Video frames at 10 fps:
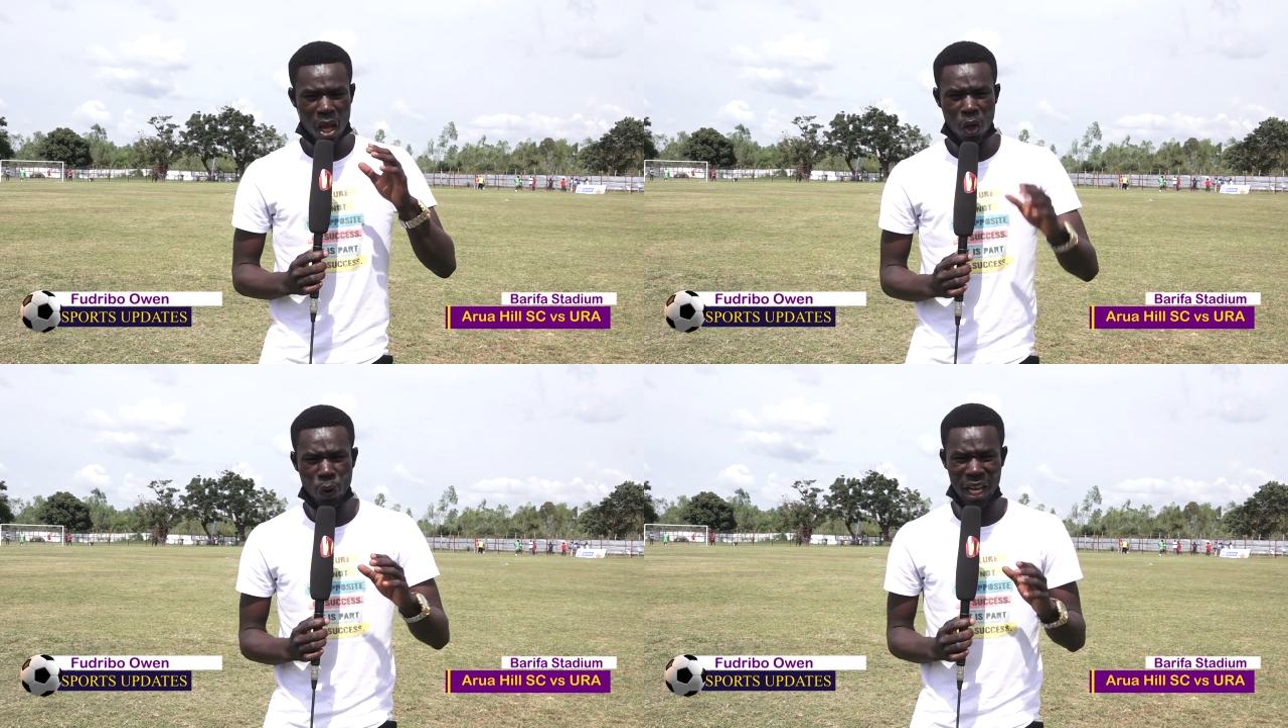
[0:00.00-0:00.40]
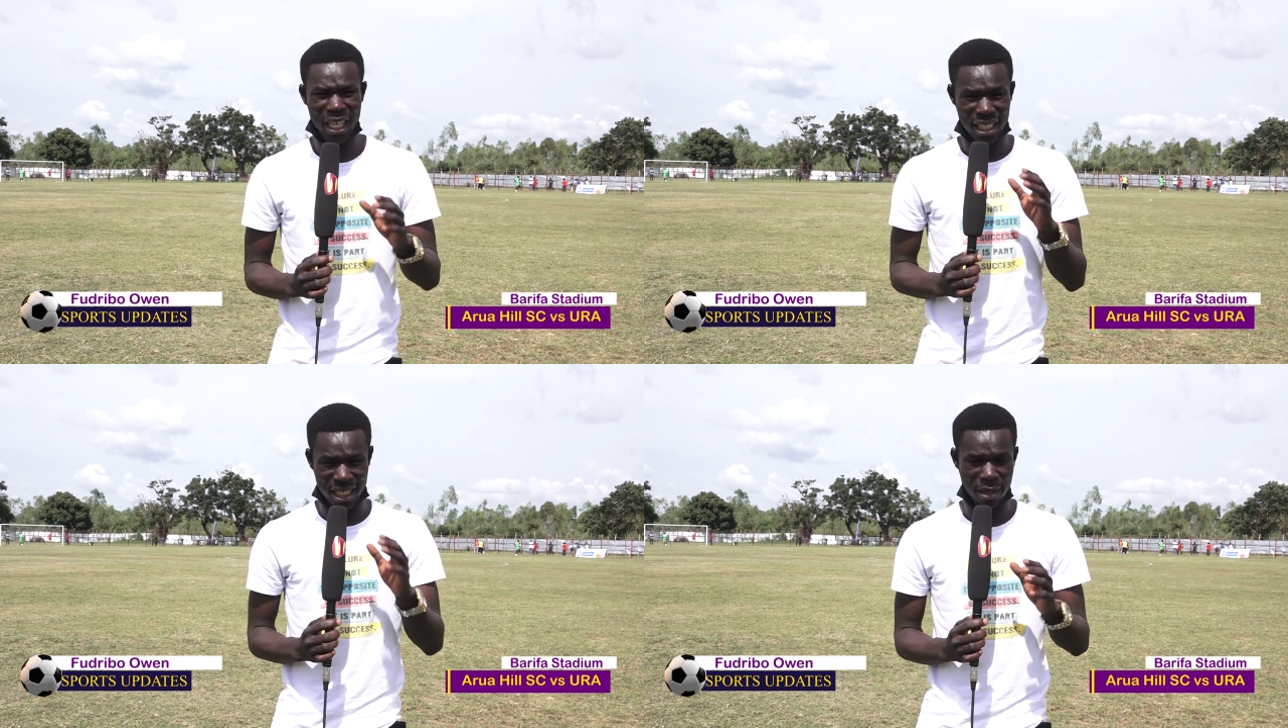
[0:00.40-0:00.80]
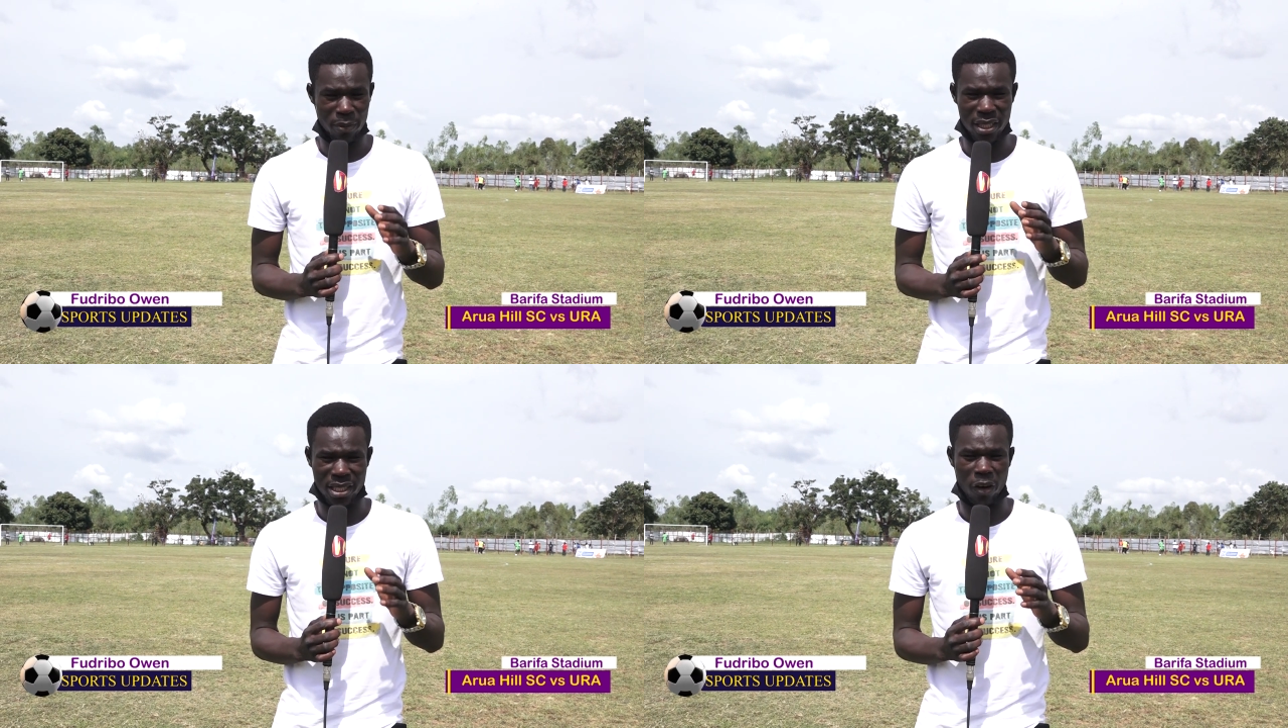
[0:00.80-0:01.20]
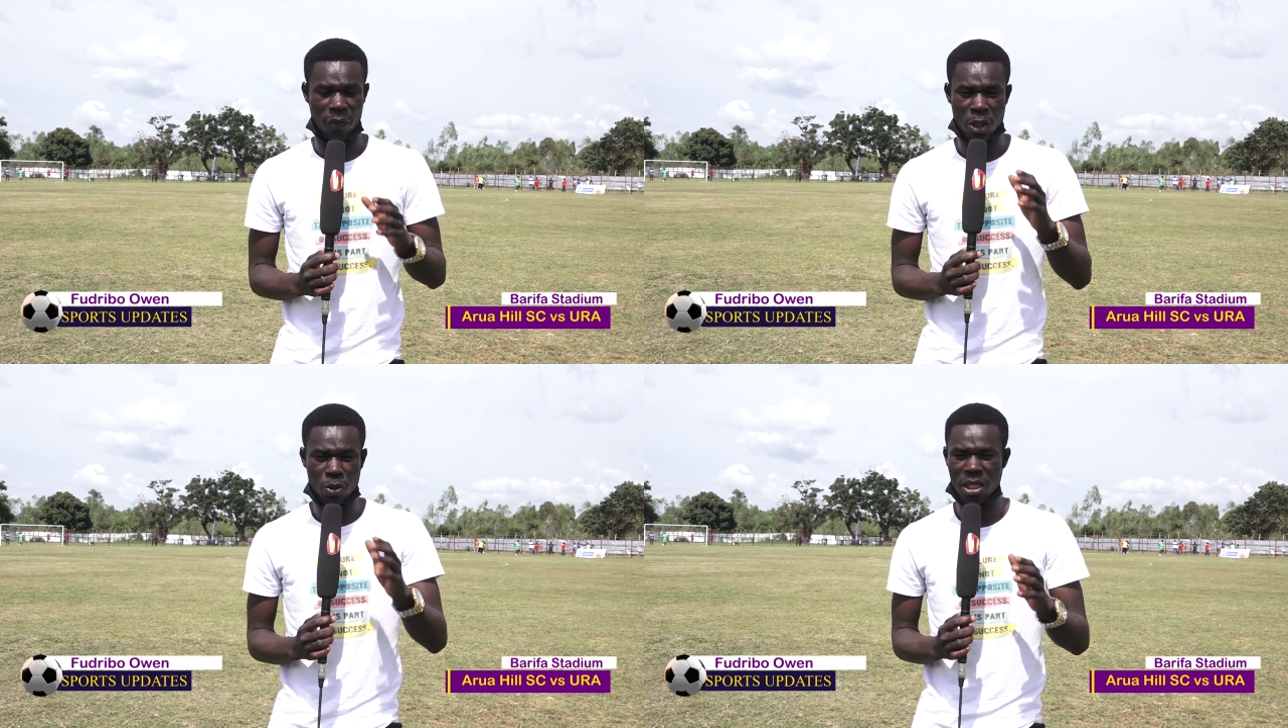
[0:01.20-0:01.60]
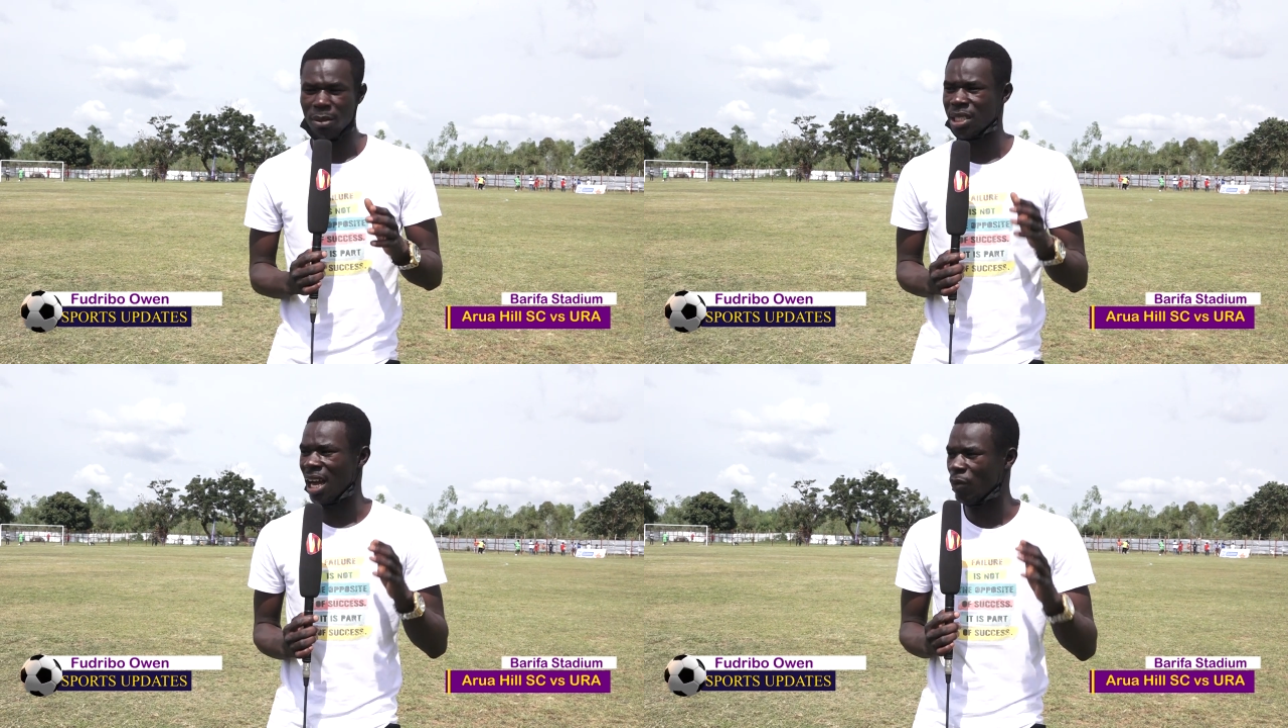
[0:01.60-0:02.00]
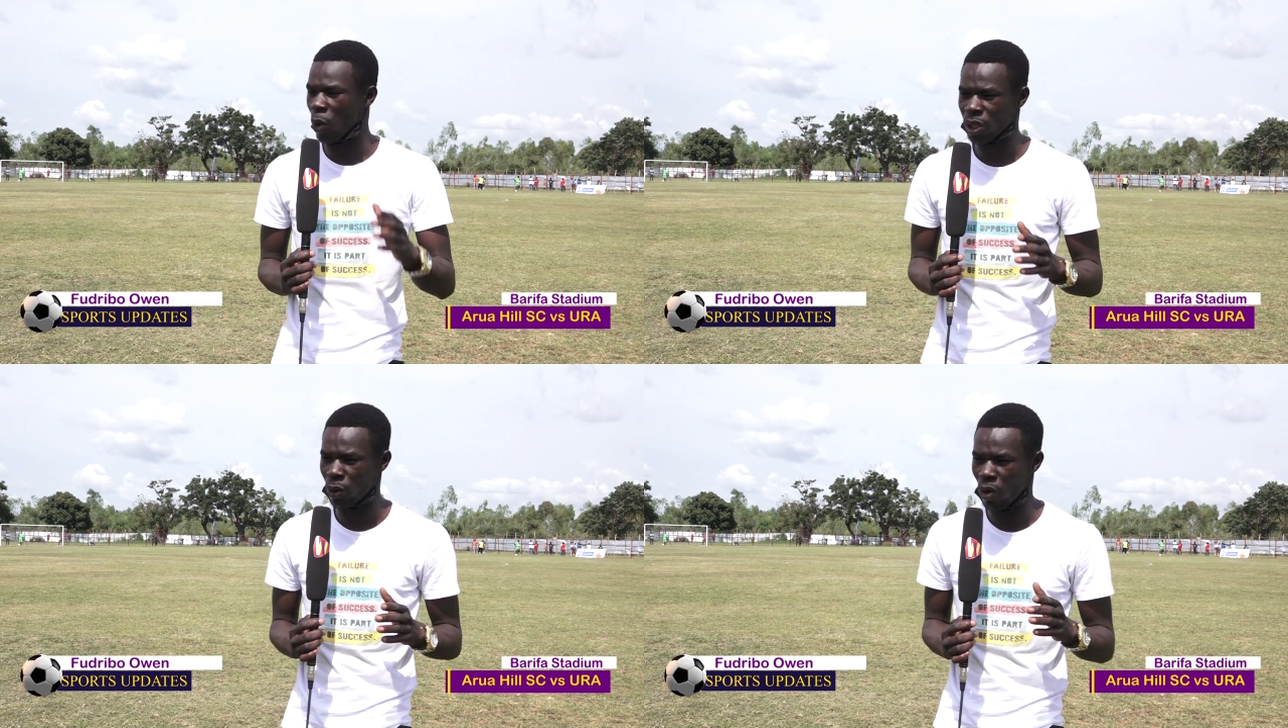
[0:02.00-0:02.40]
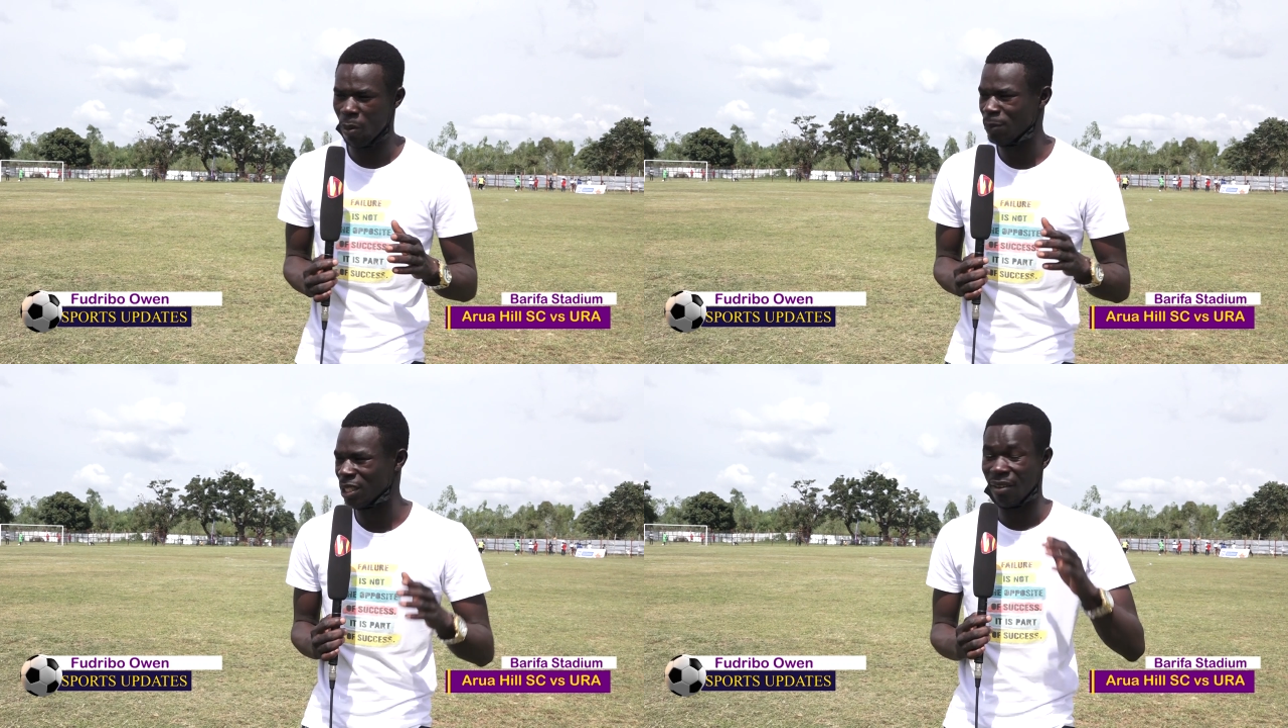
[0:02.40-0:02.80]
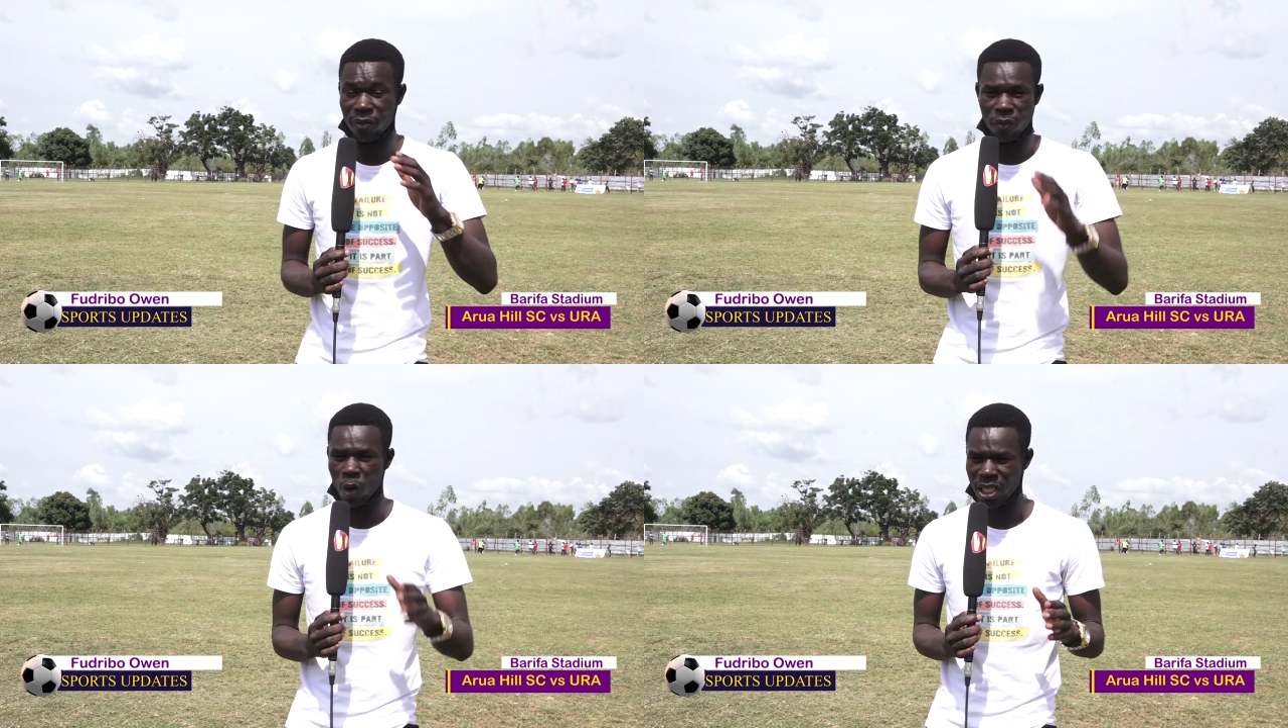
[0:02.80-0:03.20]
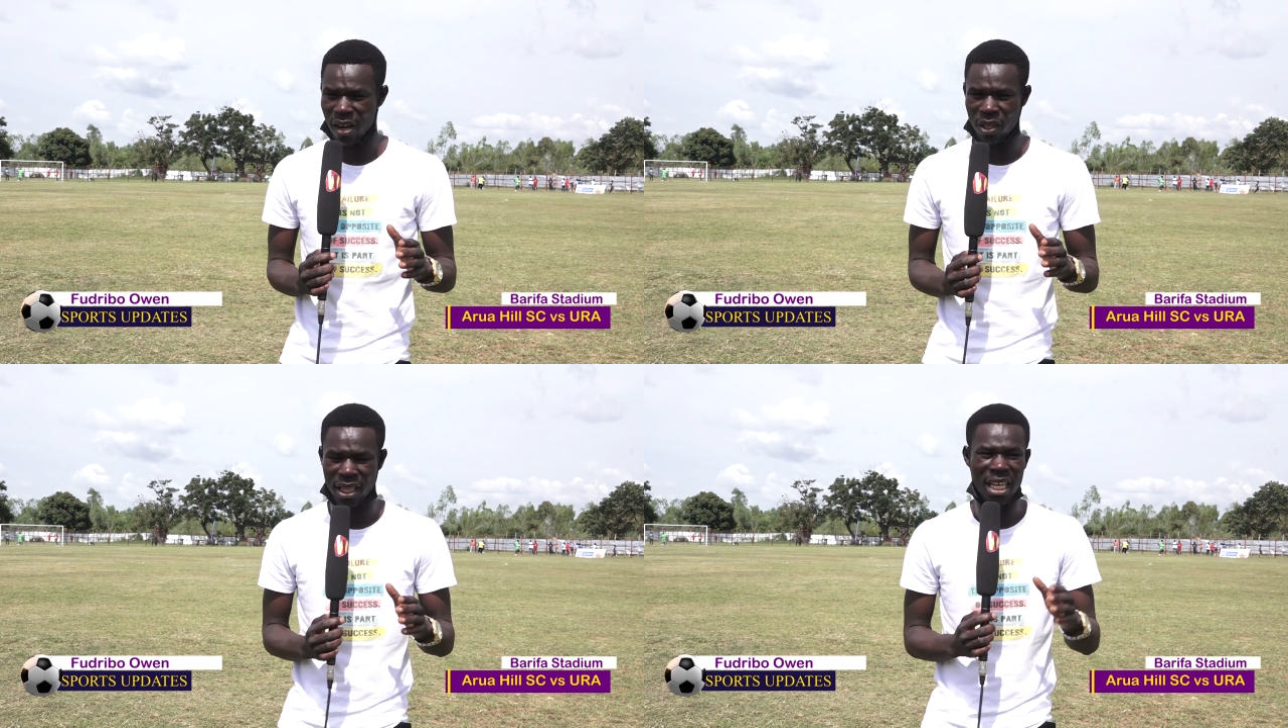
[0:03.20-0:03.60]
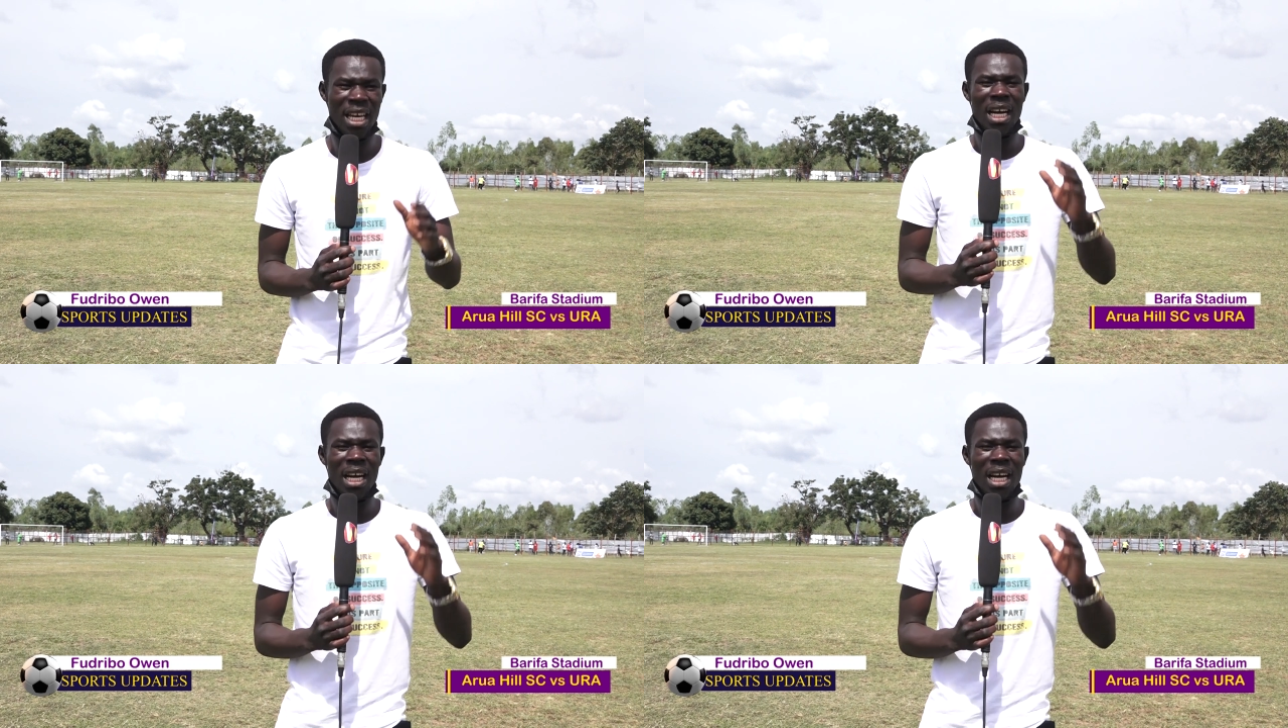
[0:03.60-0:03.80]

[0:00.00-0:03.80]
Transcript: looking at the team itself, the two teams have got warm-ups, they have got everything.